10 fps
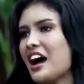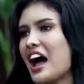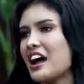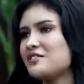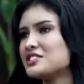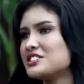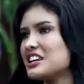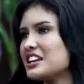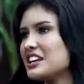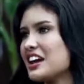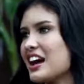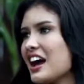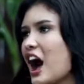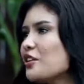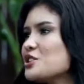I've seen
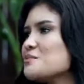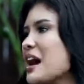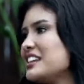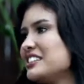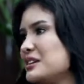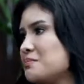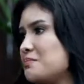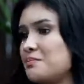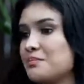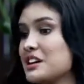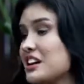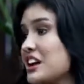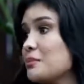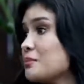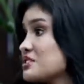how humanity
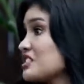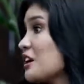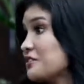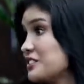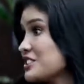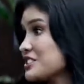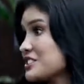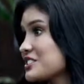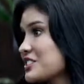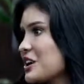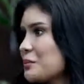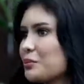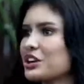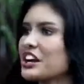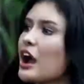became selfish,
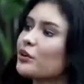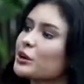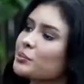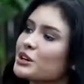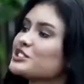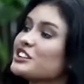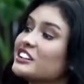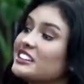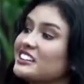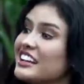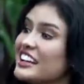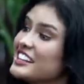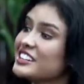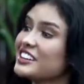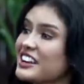putting our personal
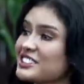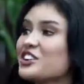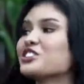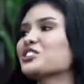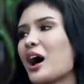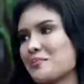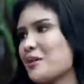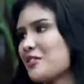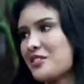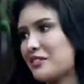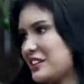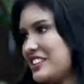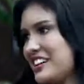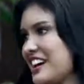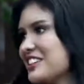interests on top of
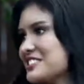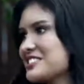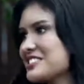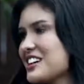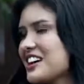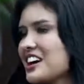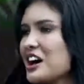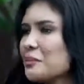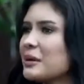everything else. Mm-hmm.